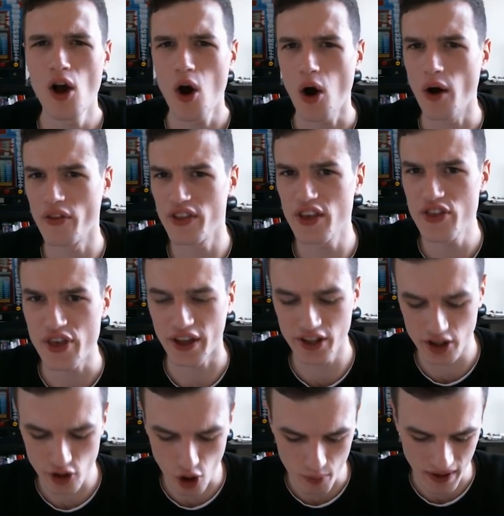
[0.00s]
on the
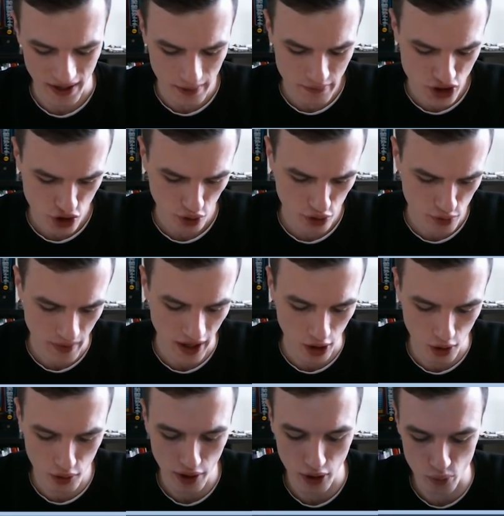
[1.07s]
Thunderdome, and let me show you my
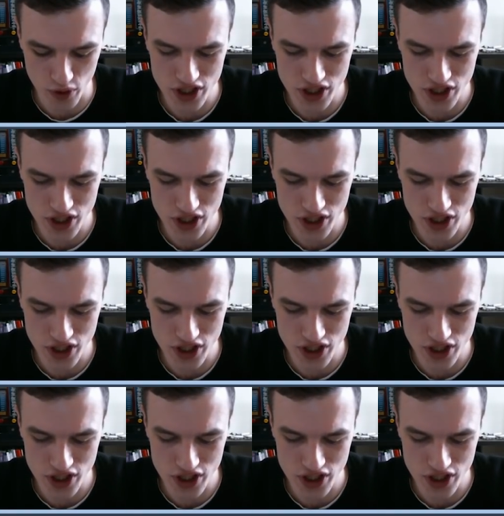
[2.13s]
loadout,